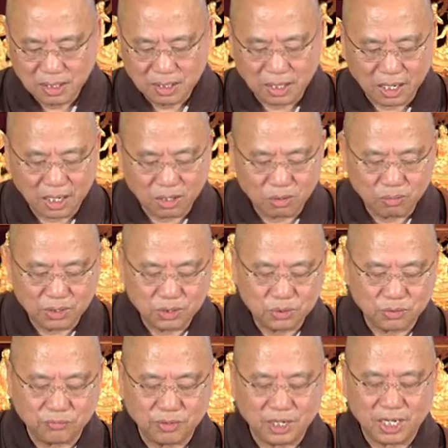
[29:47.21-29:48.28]
Now one
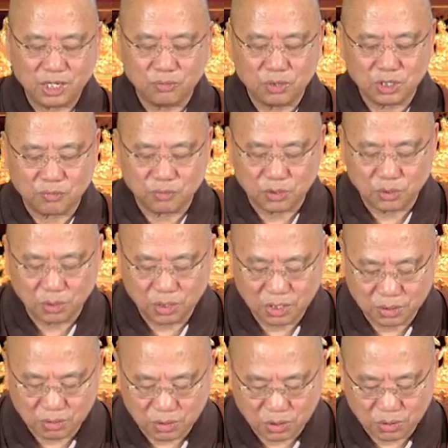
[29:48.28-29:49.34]
should relinquish
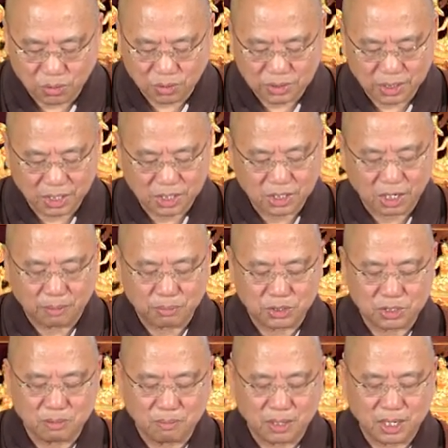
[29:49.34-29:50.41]
returning to the source and
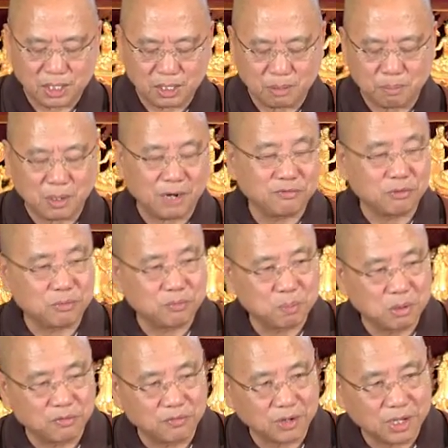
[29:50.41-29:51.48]
establish the mind in the path of
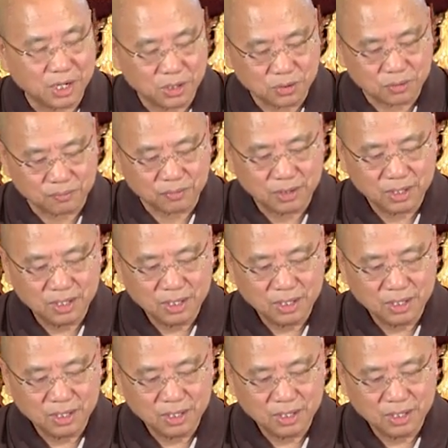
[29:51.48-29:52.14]
purification.